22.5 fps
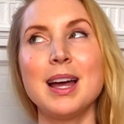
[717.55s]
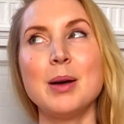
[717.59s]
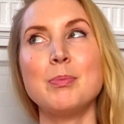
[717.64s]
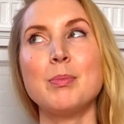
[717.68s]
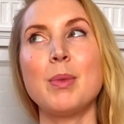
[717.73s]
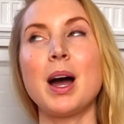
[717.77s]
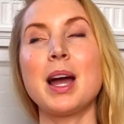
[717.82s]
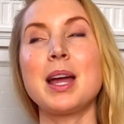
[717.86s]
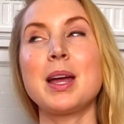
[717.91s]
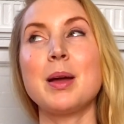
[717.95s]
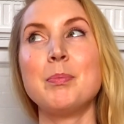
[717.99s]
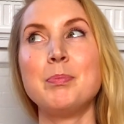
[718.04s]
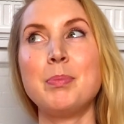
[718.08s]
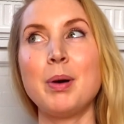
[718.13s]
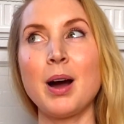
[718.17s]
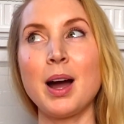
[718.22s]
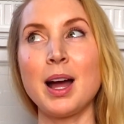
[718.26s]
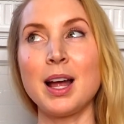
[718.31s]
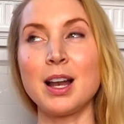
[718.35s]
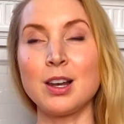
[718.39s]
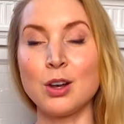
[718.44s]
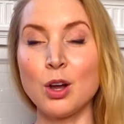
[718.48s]
my
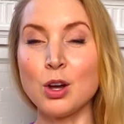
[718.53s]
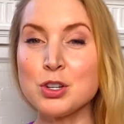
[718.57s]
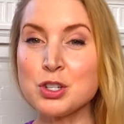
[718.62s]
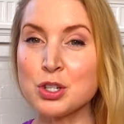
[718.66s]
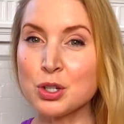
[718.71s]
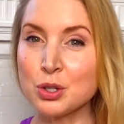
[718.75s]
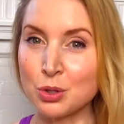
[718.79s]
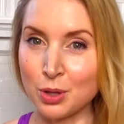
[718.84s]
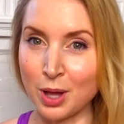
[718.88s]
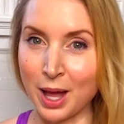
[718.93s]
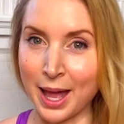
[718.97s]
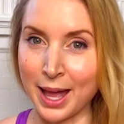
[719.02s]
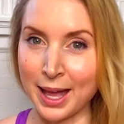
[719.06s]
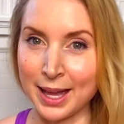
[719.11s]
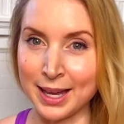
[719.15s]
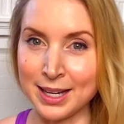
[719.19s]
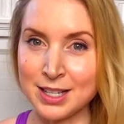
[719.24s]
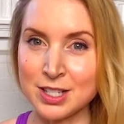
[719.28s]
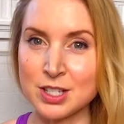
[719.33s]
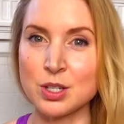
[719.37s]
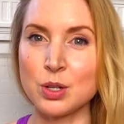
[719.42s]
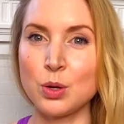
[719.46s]
biological
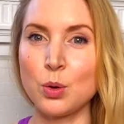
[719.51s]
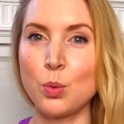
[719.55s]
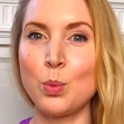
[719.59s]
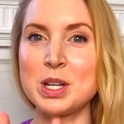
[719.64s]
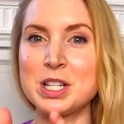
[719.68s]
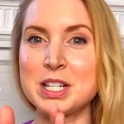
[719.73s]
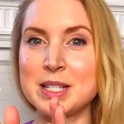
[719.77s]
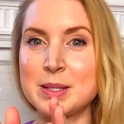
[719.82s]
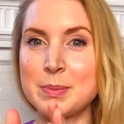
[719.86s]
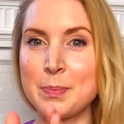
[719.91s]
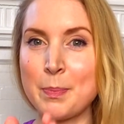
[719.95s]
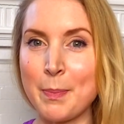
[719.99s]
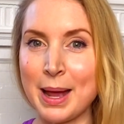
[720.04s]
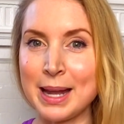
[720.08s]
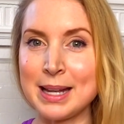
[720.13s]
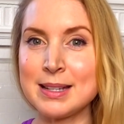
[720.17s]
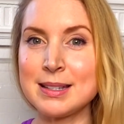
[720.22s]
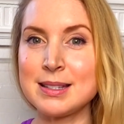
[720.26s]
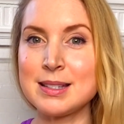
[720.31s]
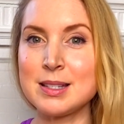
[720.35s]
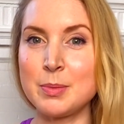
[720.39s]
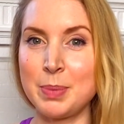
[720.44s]
age, which is
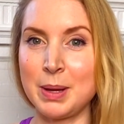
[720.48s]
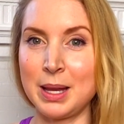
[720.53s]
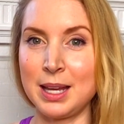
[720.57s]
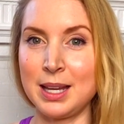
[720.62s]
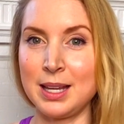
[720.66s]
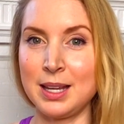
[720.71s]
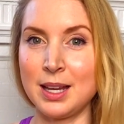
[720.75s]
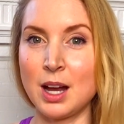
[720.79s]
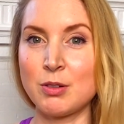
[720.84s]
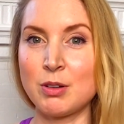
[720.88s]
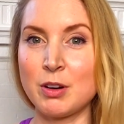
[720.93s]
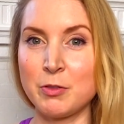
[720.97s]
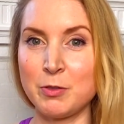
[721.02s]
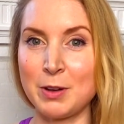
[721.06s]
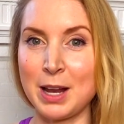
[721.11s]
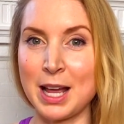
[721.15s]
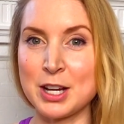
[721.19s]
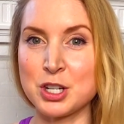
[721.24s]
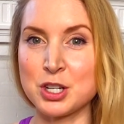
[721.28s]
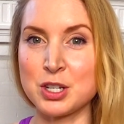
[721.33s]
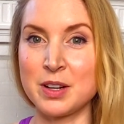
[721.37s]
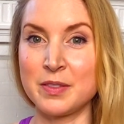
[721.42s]
meant to be a
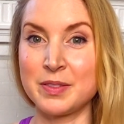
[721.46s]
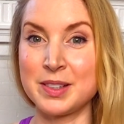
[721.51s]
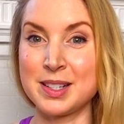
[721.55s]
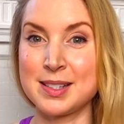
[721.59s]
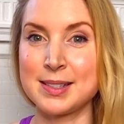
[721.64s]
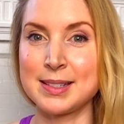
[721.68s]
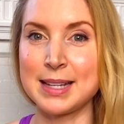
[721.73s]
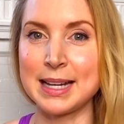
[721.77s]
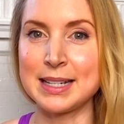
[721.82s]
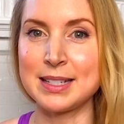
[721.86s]
reflection of the state